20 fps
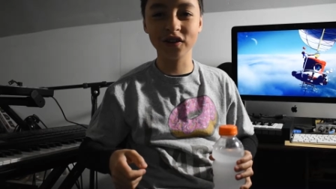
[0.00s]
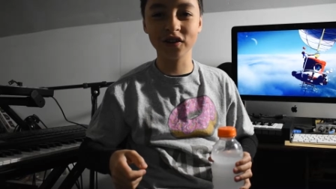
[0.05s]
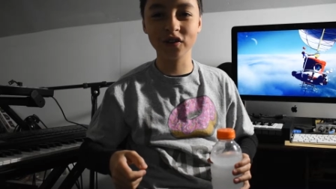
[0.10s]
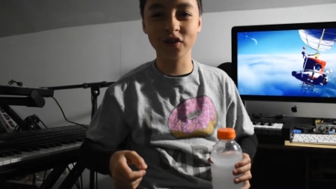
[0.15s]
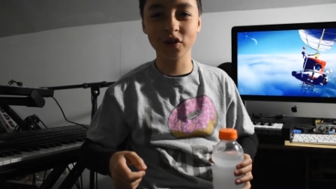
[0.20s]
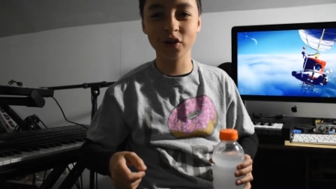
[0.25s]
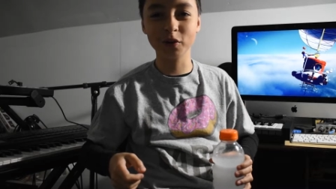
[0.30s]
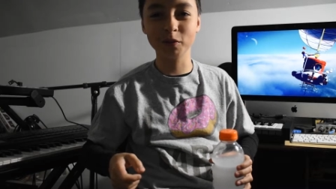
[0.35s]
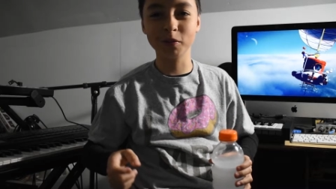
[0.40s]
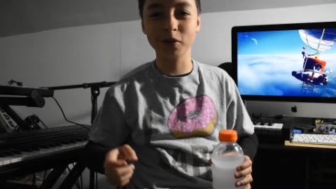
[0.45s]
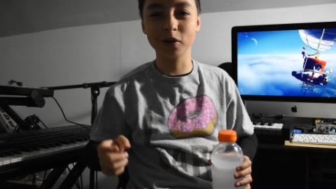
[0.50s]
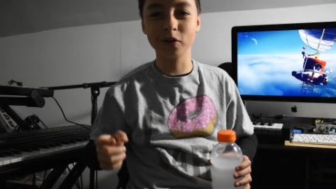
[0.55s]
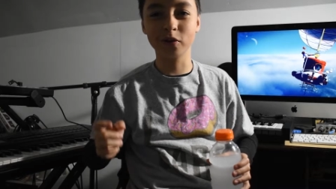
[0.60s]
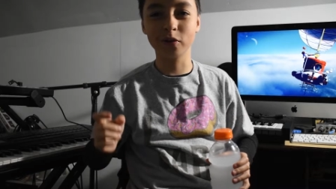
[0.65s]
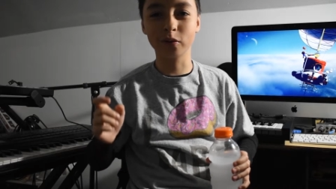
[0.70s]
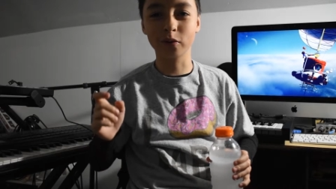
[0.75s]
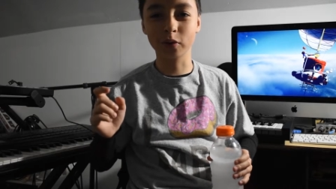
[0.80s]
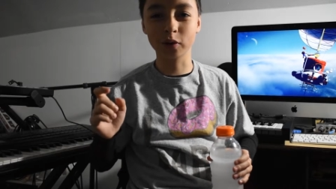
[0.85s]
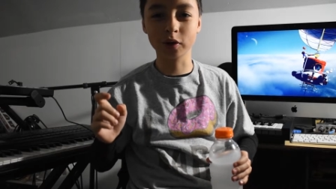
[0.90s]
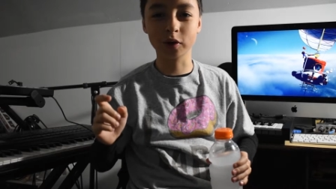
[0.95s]
YouTube?
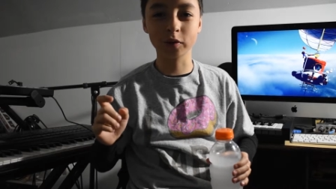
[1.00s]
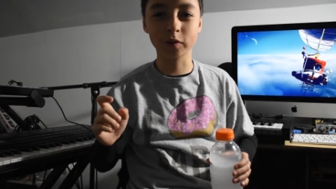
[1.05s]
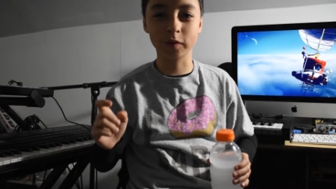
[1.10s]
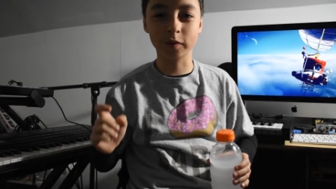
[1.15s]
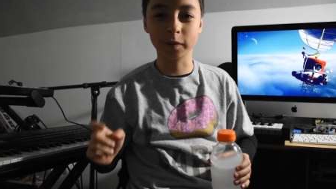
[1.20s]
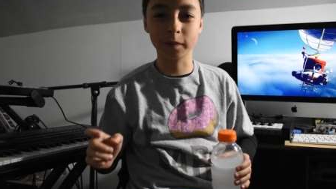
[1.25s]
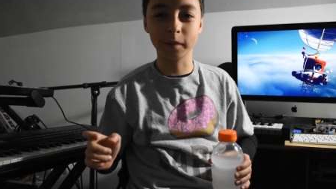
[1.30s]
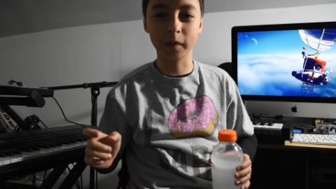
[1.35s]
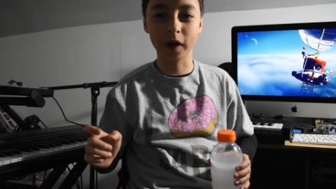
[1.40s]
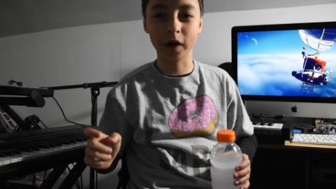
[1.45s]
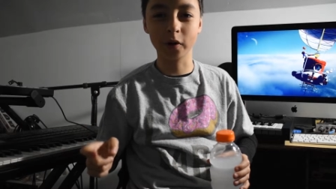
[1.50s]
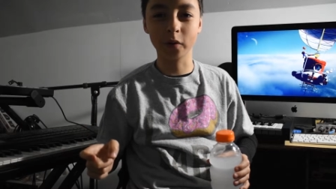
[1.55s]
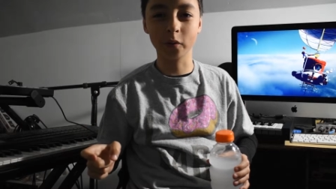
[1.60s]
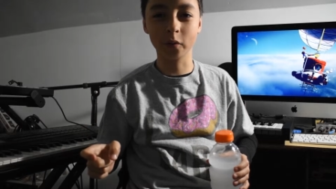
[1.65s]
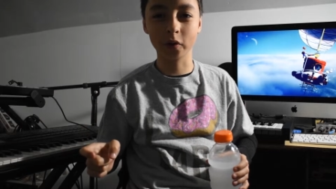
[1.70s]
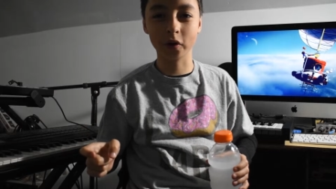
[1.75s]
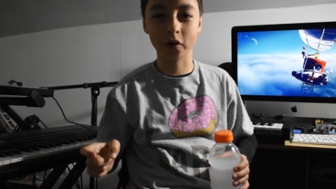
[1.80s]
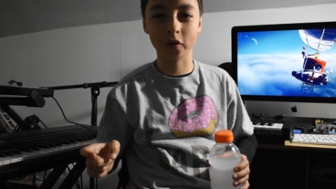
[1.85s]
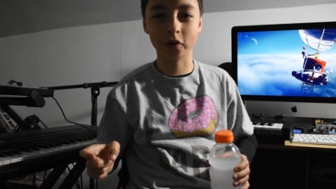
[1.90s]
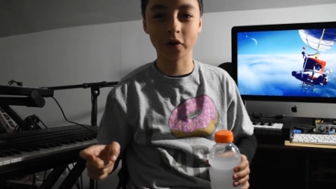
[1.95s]
Welcome to my
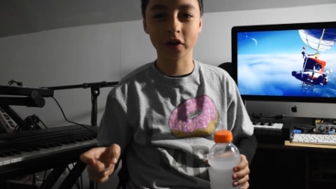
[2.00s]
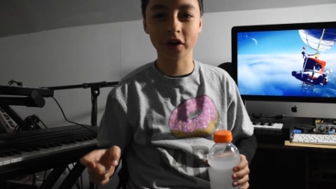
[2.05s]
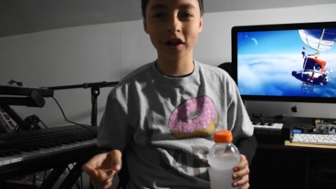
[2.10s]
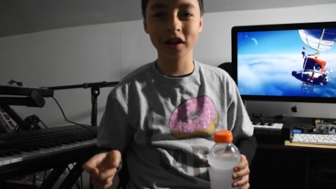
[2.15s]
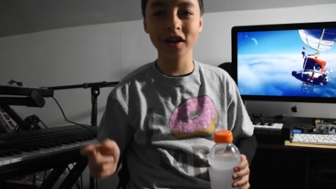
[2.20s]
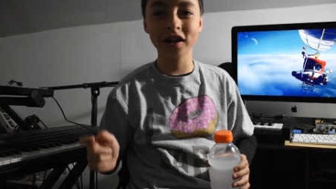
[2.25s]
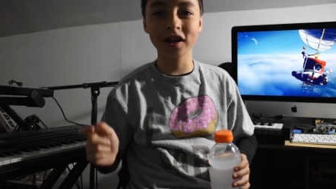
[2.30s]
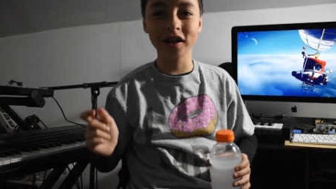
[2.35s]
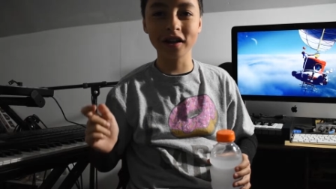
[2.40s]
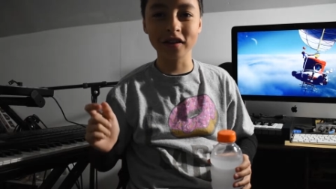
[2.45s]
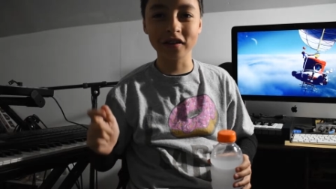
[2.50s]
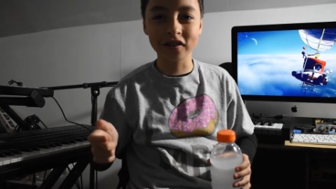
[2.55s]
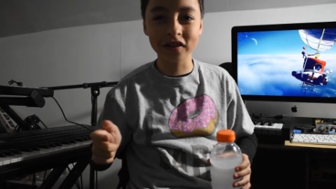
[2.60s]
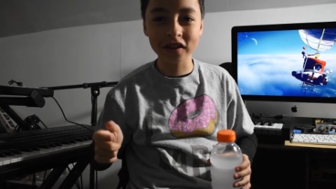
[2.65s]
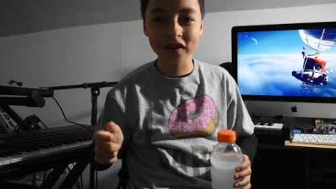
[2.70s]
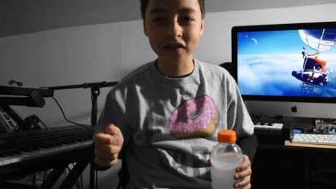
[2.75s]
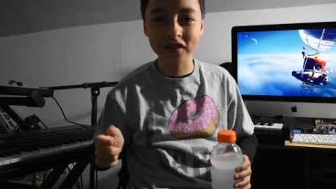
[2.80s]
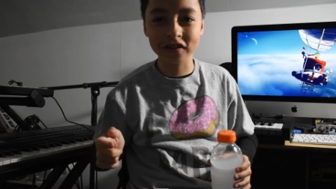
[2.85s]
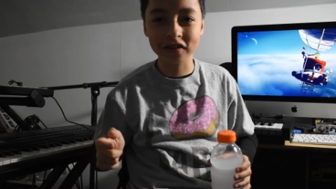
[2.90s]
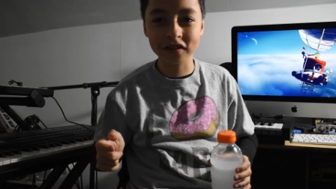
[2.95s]
world.
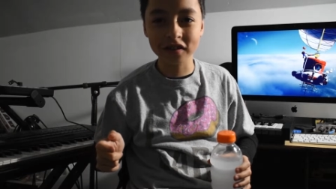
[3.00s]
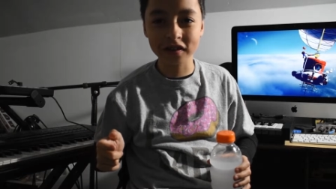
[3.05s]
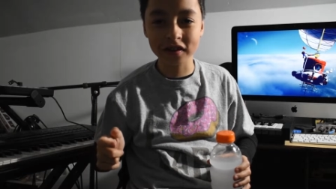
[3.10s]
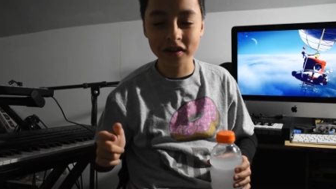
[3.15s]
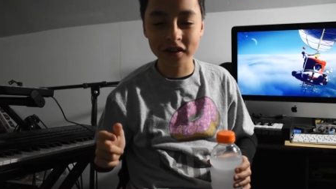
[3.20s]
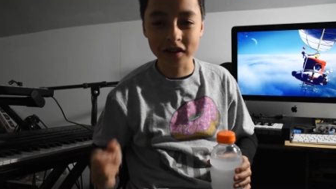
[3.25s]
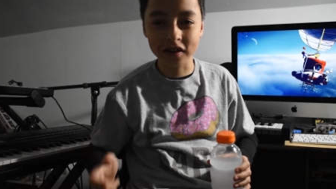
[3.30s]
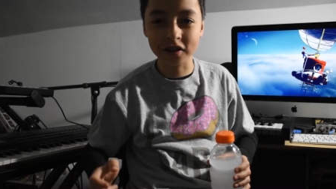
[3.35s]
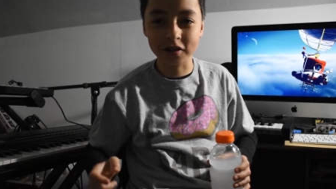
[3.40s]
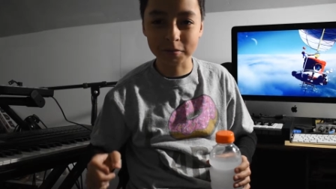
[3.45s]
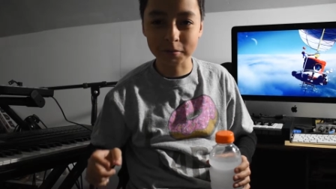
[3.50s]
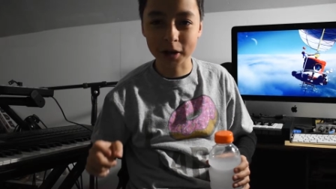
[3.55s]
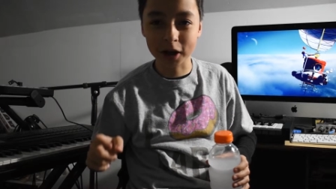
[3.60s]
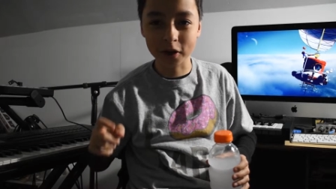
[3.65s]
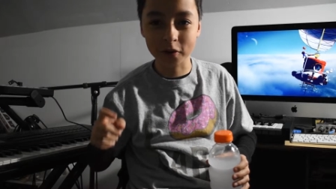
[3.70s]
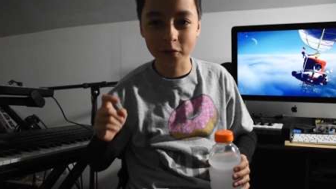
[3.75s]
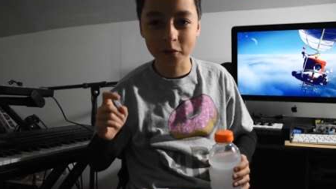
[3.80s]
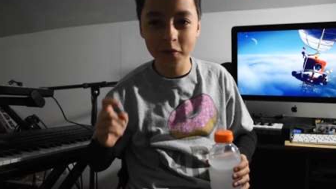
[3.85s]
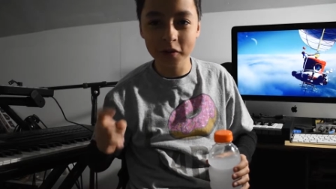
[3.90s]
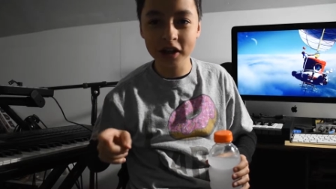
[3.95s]
This is
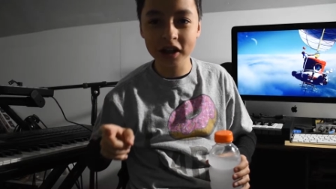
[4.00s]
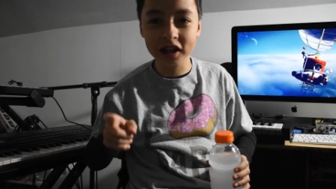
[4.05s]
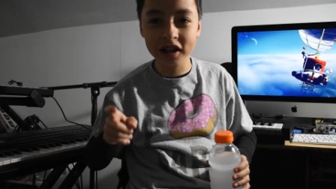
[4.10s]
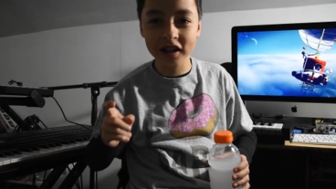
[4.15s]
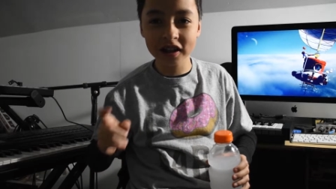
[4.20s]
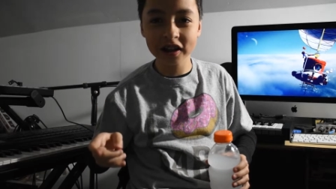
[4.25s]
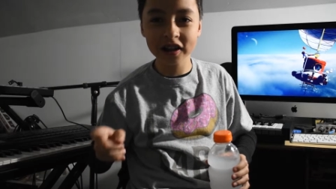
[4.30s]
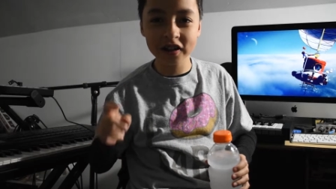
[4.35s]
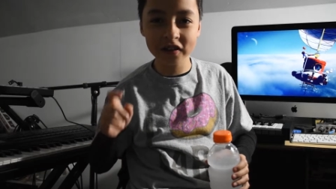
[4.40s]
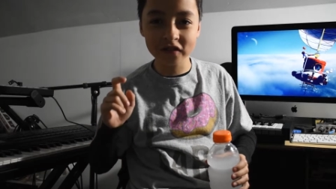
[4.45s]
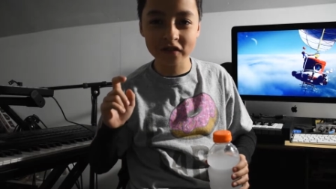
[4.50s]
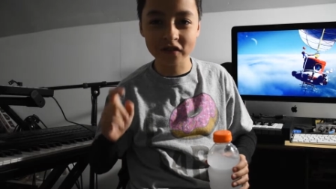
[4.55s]
my weekly